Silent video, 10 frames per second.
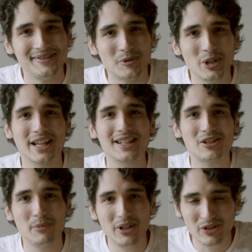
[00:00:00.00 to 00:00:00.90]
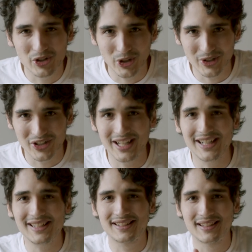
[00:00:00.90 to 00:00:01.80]
We get to be the church.
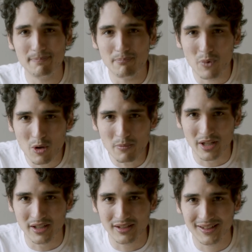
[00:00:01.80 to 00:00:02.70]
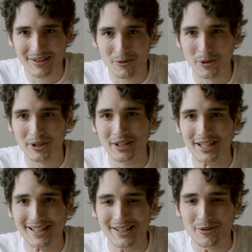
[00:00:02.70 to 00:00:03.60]
It's the moment where
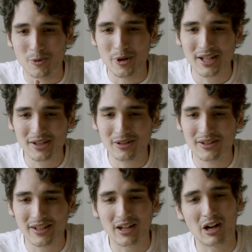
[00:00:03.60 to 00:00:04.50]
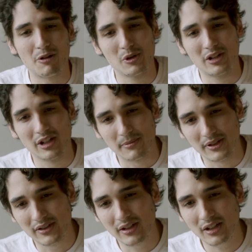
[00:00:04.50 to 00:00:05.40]
we get to decide, are we going to be
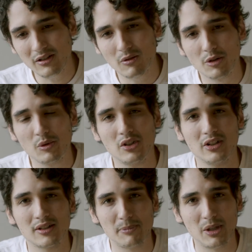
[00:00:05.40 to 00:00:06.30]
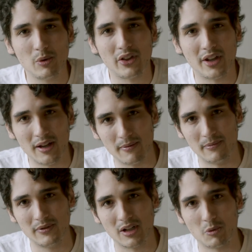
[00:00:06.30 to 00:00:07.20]
scared or are we going to be with him?
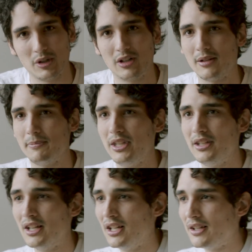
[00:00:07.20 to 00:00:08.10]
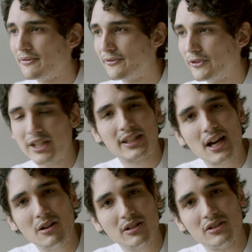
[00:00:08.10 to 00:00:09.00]
Are we going to be freaked
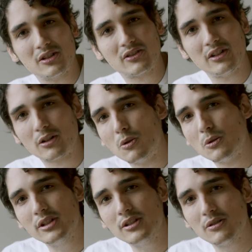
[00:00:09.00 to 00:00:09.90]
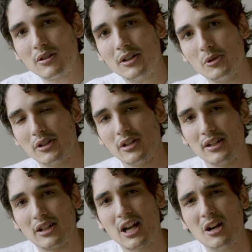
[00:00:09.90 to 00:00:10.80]
out and just in a corner, or are we going to
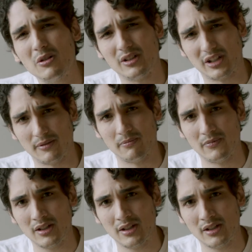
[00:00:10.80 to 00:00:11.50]
encounter him?